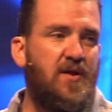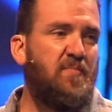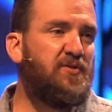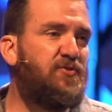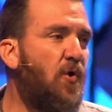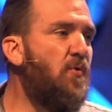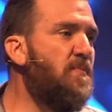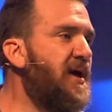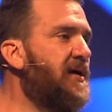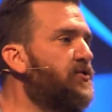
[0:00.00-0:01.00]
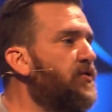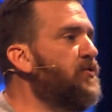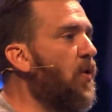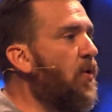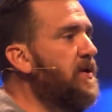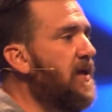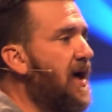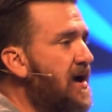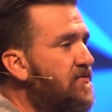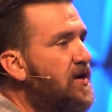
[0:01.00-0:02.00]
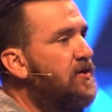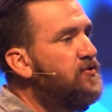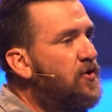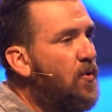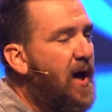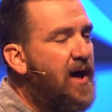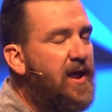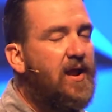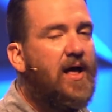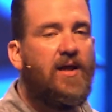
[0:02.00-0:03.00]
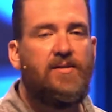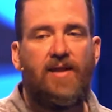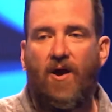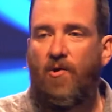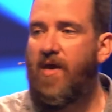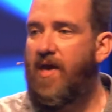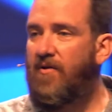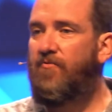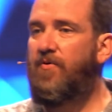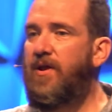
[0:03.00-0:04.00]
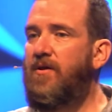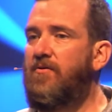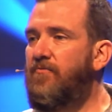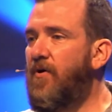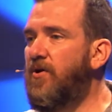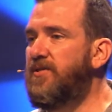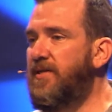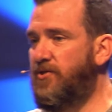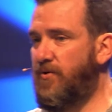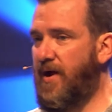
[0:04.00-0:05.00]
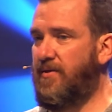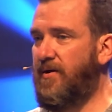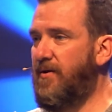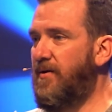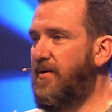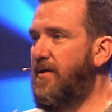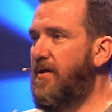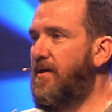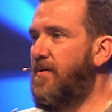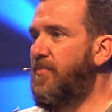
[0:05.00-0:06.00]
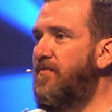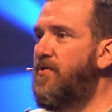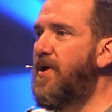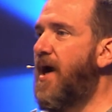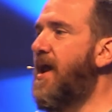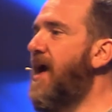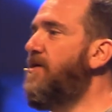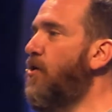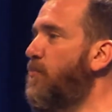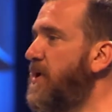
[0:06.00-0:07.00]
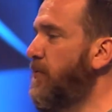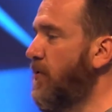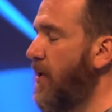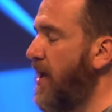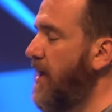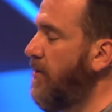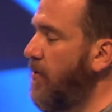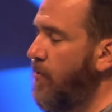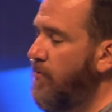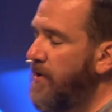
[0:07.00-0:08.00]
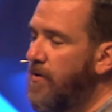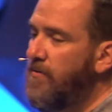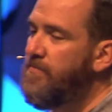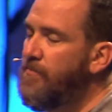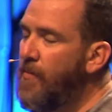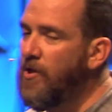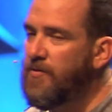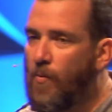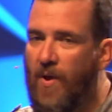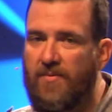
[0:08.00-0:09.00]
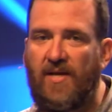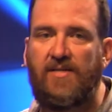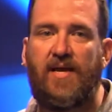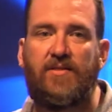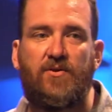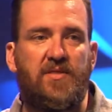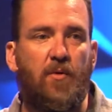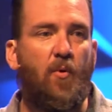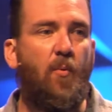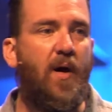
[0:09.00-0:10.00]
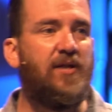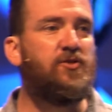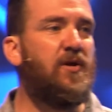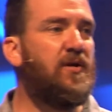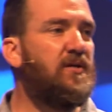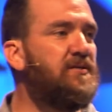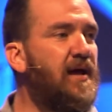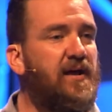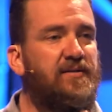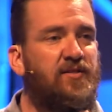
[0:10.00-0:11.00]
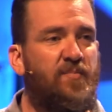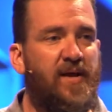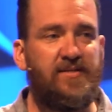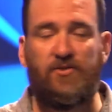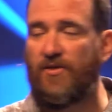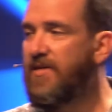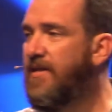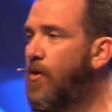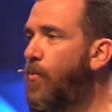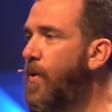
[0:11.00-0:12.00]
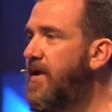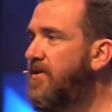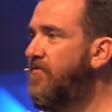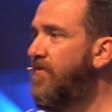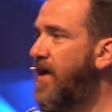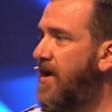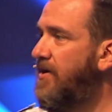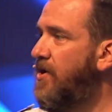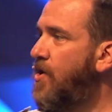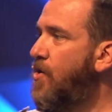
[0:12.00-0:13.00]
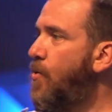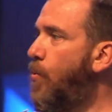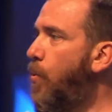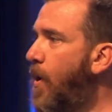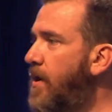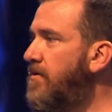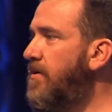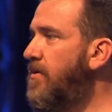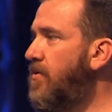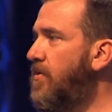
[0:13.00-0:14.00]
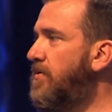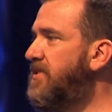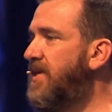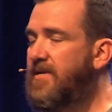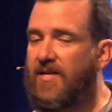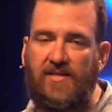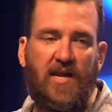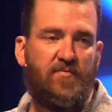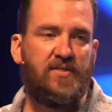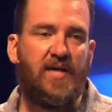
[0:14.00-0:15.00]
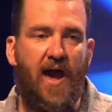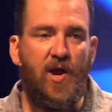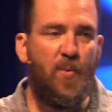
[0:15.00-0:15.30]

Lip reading: but don't make it your goal in life to go out and hunt down every false teacher out there. Believe it or not, I know people, and I know there are multiple websites out there that will watch tons of messages, and they'll wait to find one sentence out of an entire